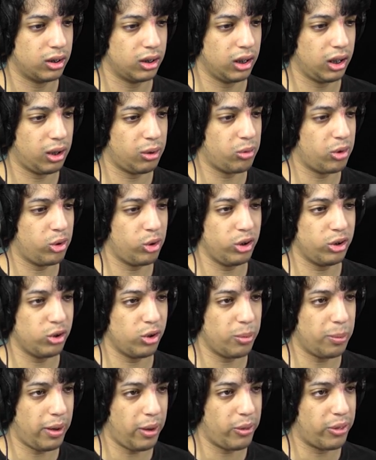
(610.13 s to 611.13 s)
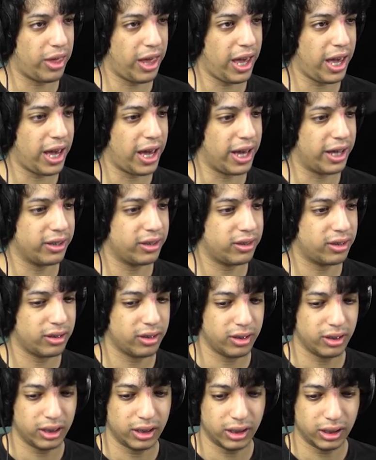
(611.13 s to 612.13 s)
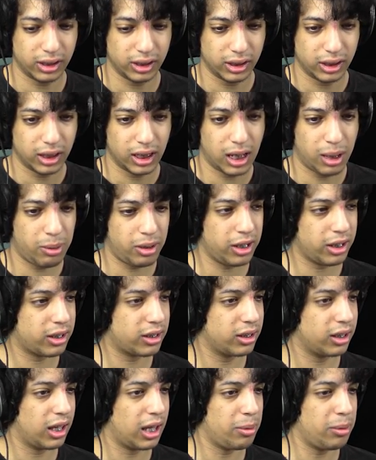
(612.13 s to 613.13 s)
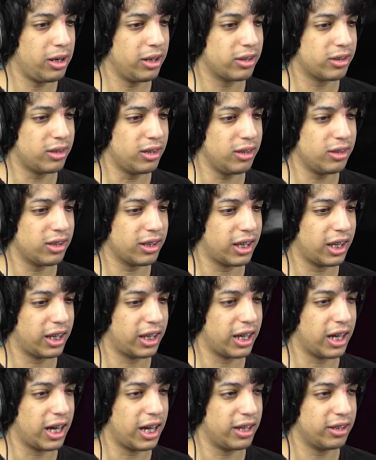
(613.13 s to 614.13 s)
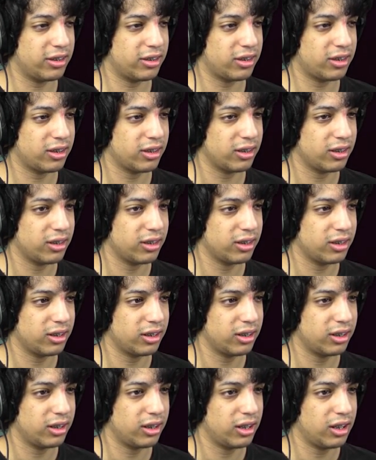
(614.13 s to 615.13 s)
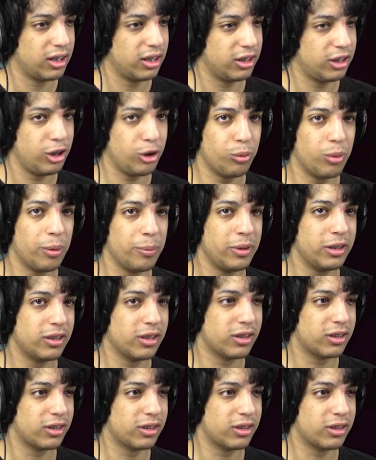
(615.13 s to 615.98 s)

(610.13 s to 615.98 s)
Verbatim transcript: Like, what do we do about that? I wanna sneeze again, guys. Do you want me to